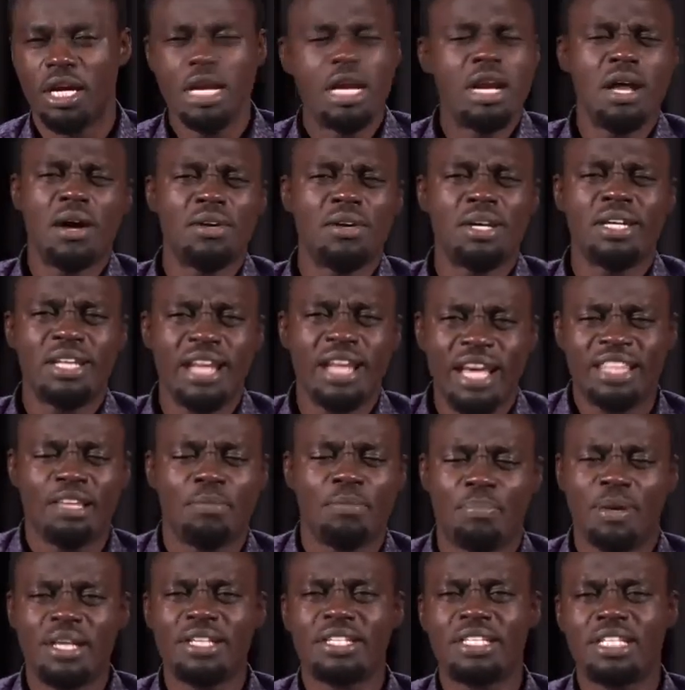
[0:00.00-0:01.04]
Now, another
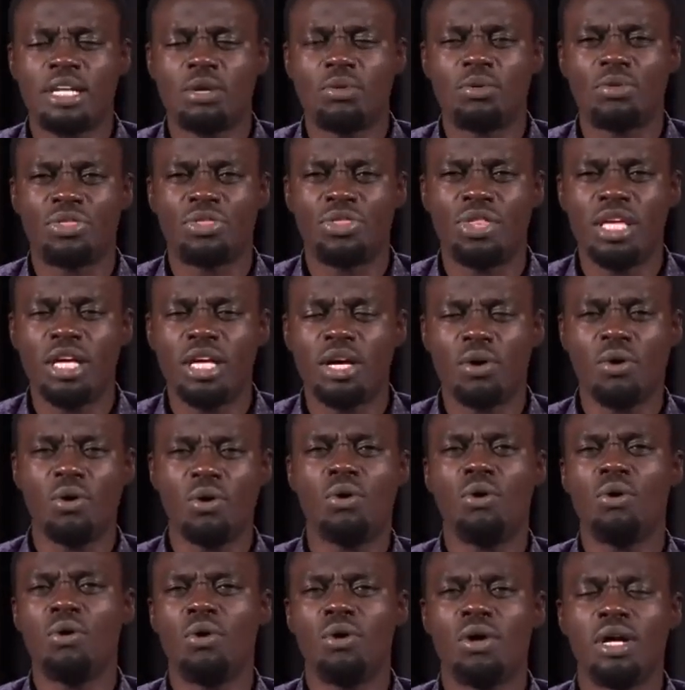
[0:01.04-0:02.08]
pastor will think,
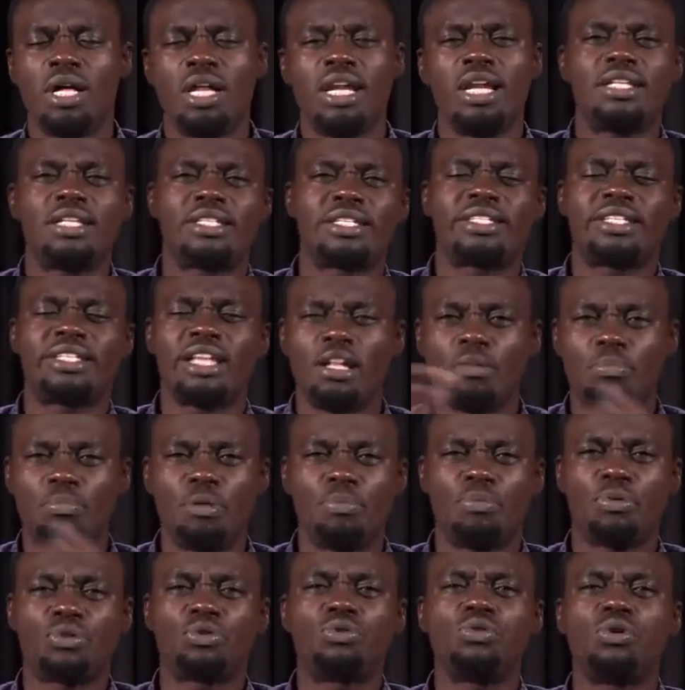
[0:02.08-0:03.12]
oh, let's tell
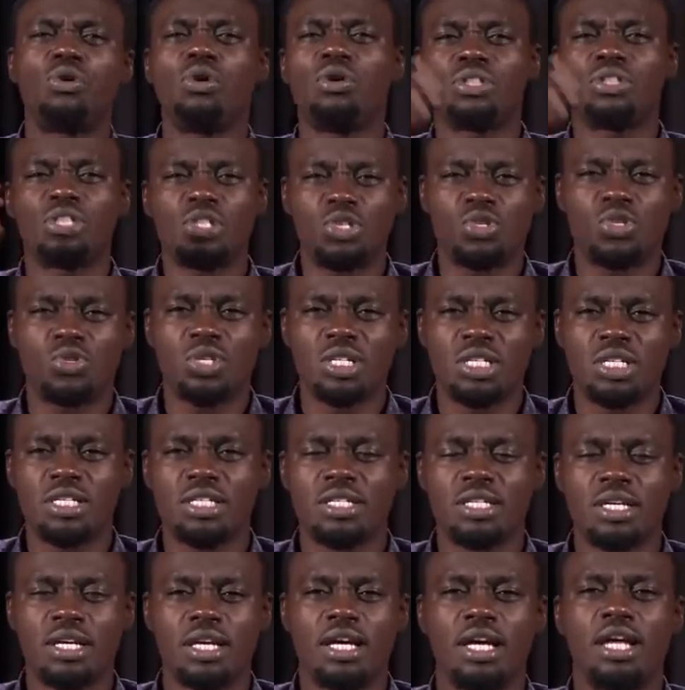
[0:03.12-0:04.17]
people to go on the
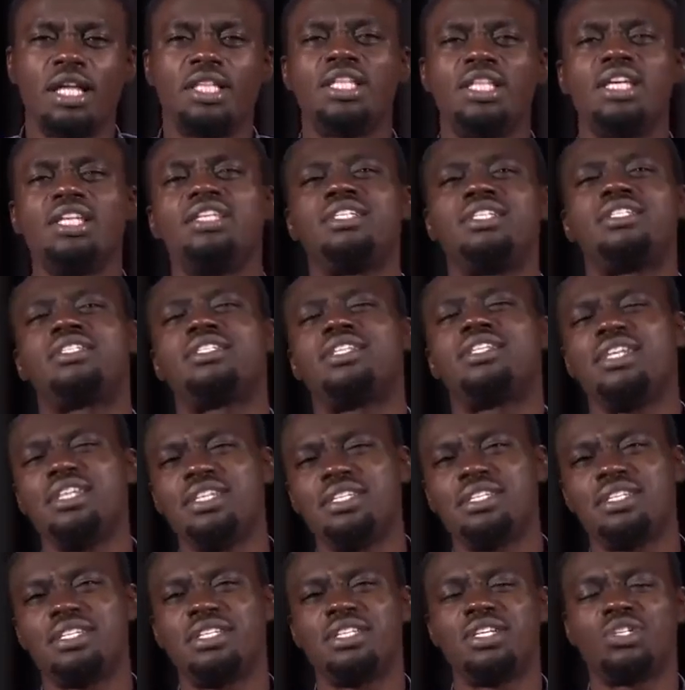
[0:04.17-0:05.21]
streets, and then he
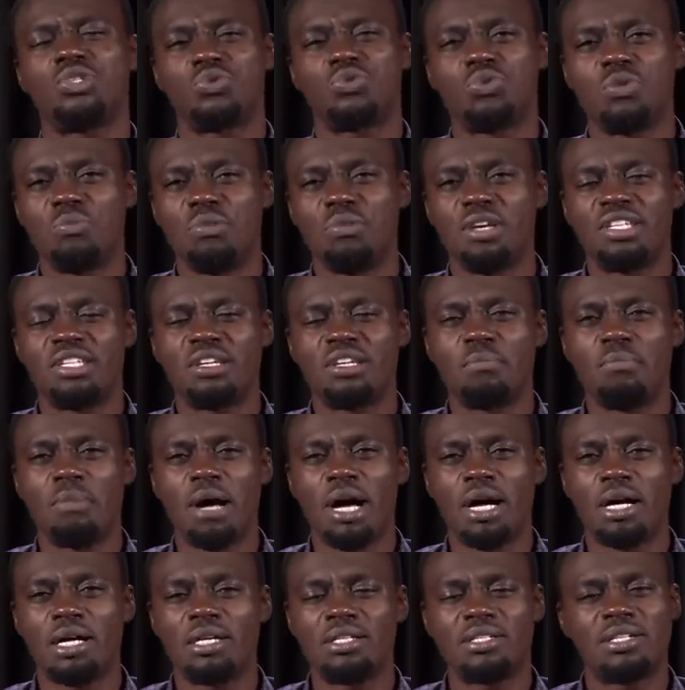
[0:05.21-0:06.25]
stays in his room eating
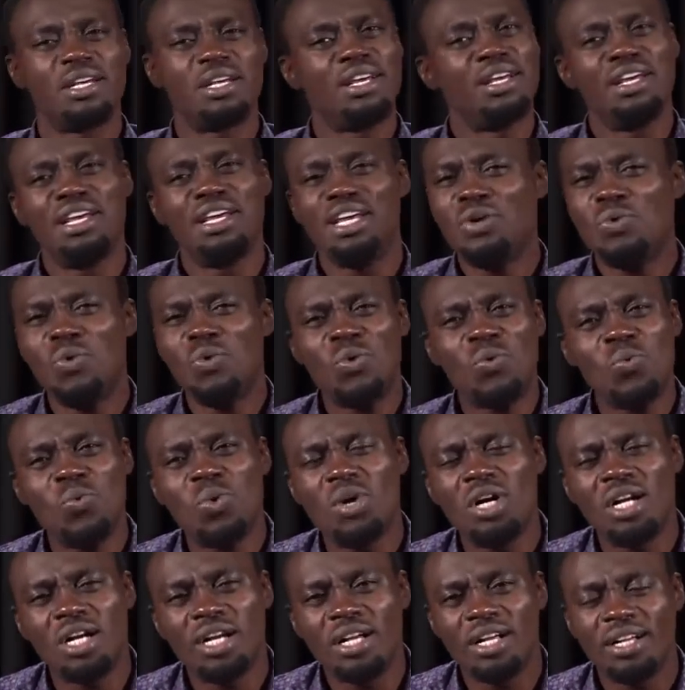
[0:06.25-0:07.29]
burgers. It won't
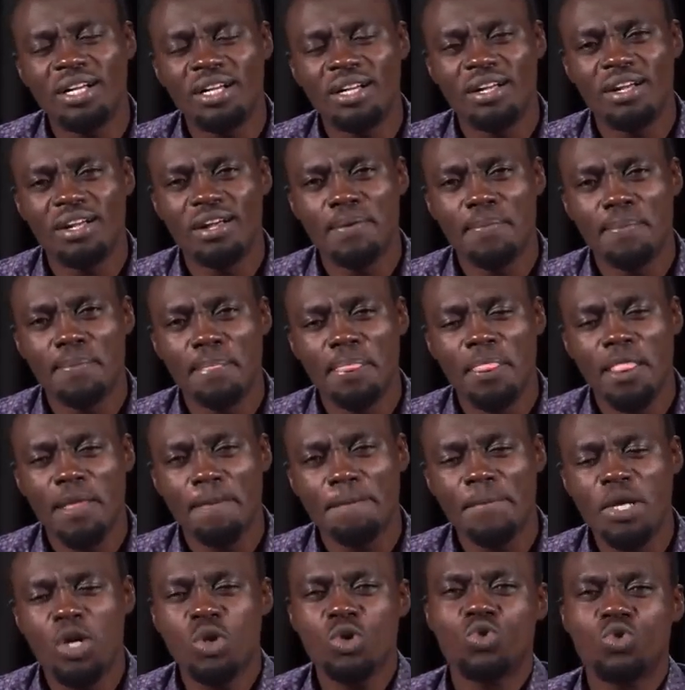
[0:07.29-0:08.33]
work.
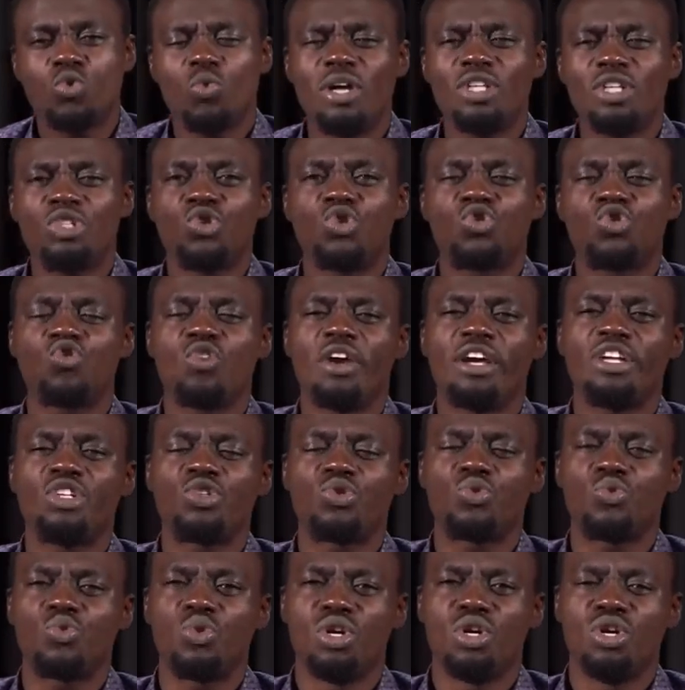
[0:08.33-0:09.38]
Because what you're trying
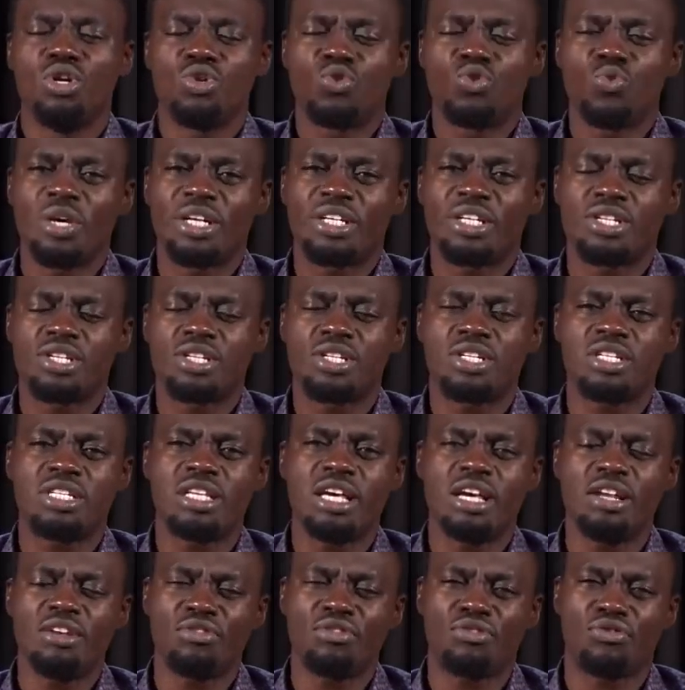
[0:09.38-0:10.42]
to, to
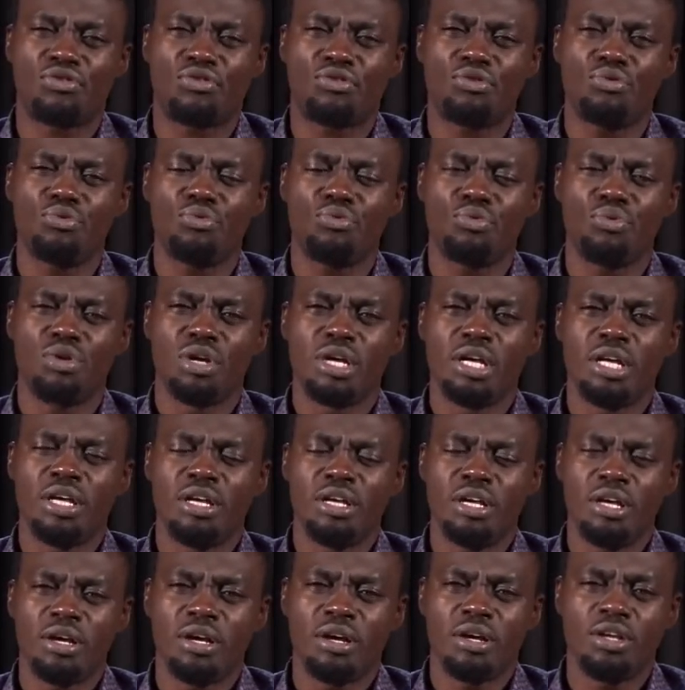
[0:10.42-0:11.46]
extend through
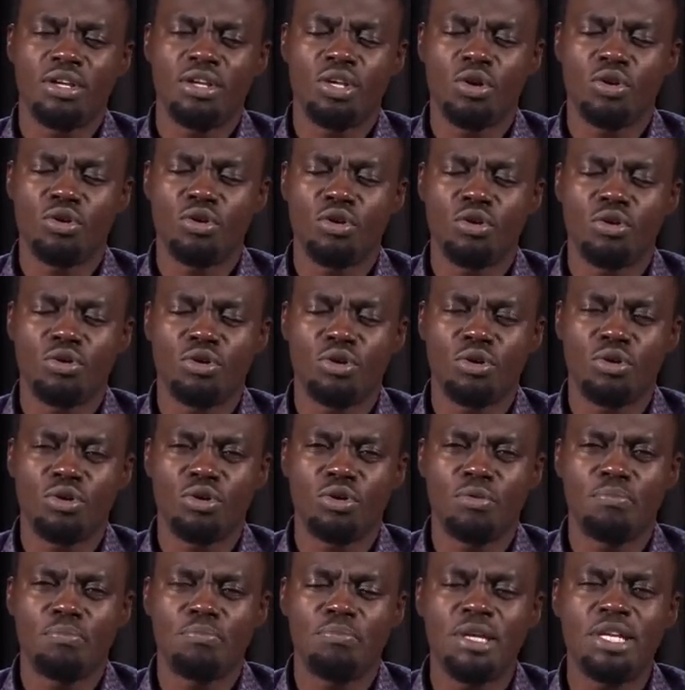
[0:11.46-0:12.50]
uh, your, your,
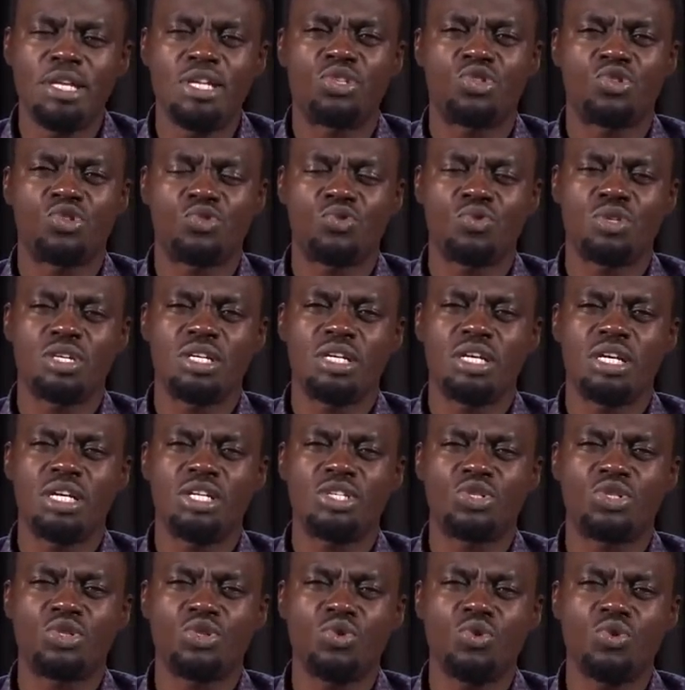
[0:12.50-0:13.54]
your ministry
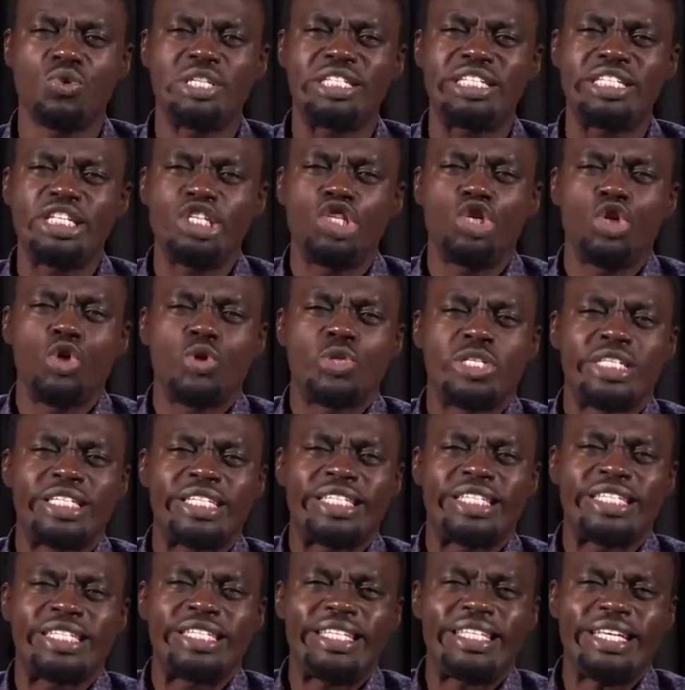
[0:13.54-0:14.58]
is not in your
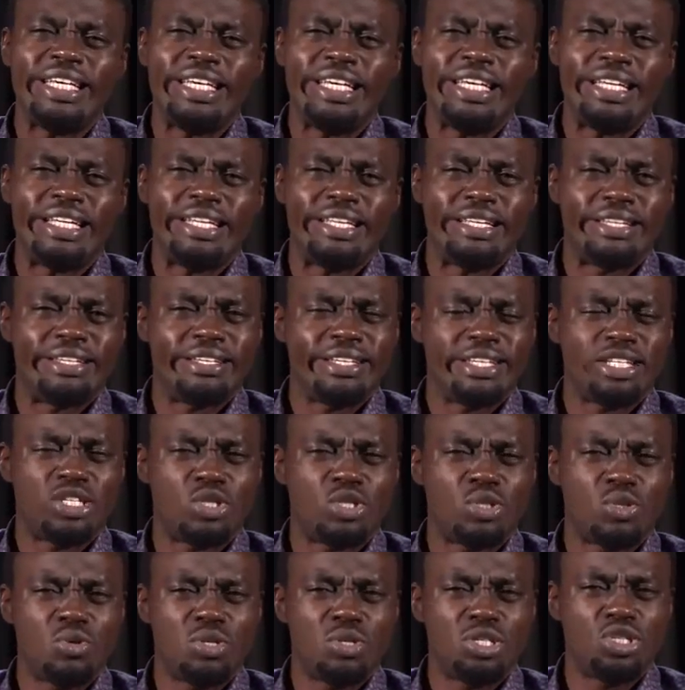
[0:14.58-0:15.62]
seed,
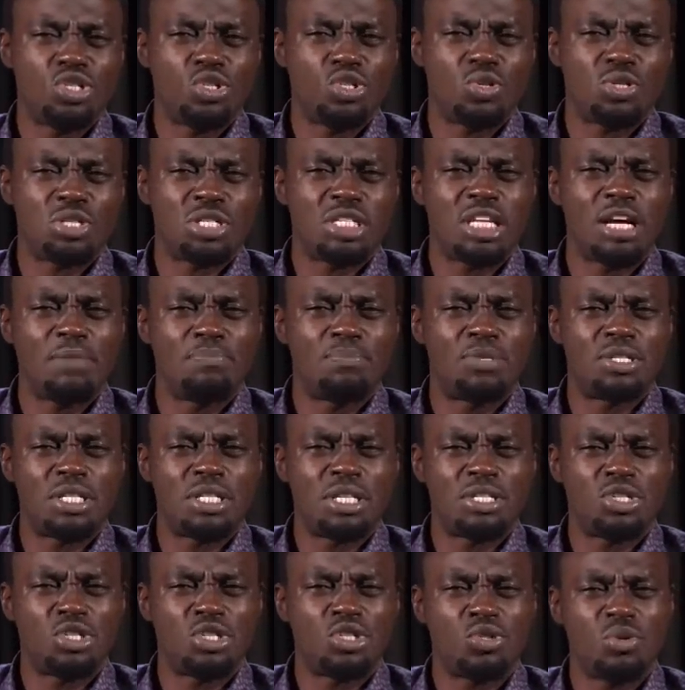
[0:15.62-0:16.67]
it's not in your
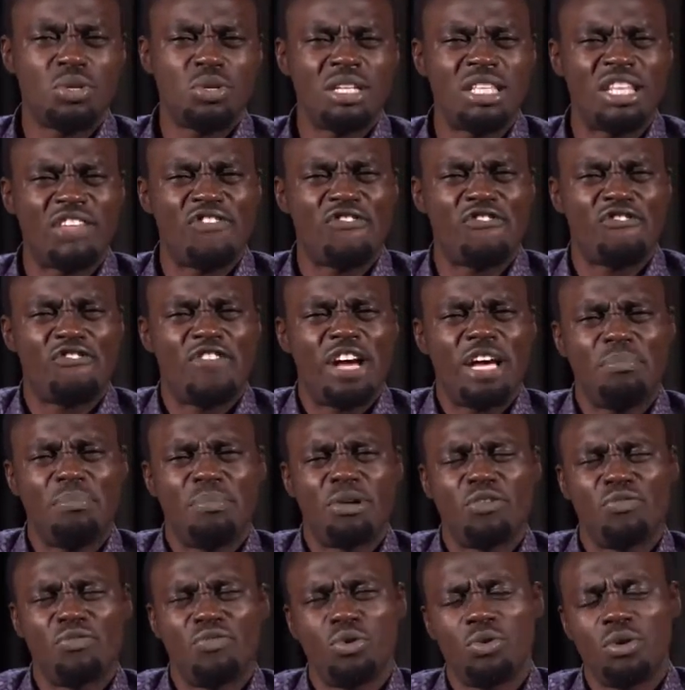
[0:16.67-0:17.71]
substance, it's not in the
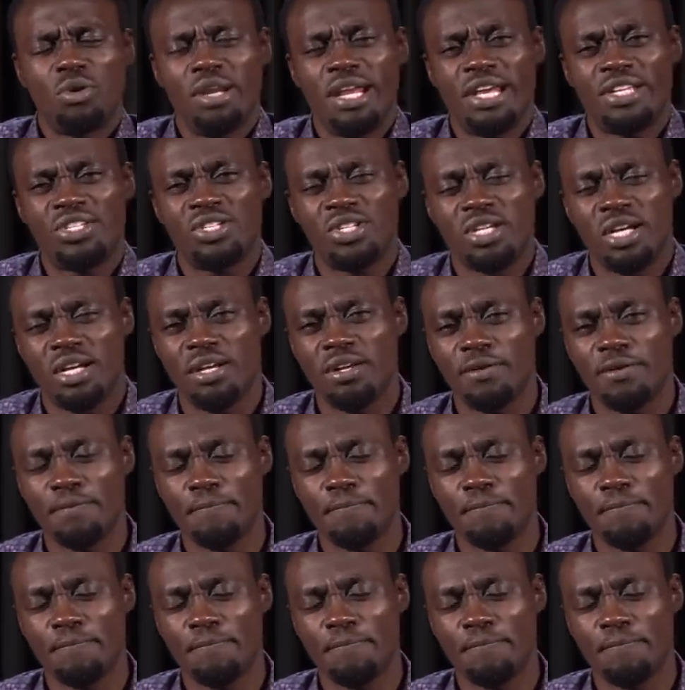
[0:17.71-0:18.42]
fiber of your nature.